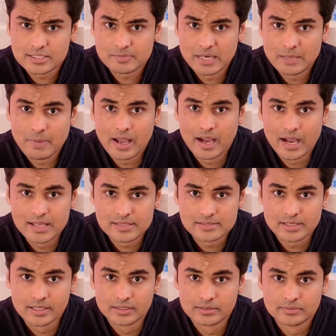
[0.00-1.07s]
made by
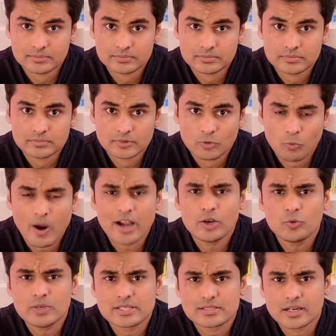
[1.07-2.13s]
Einstein, why do
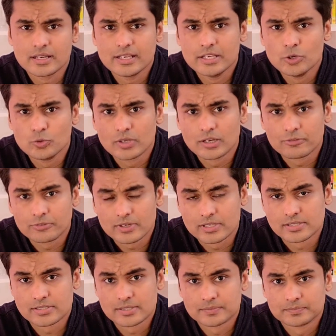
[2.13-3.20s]
we study Newton
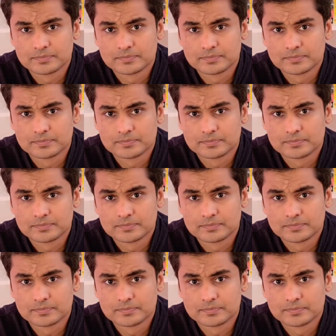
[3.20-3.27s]
first?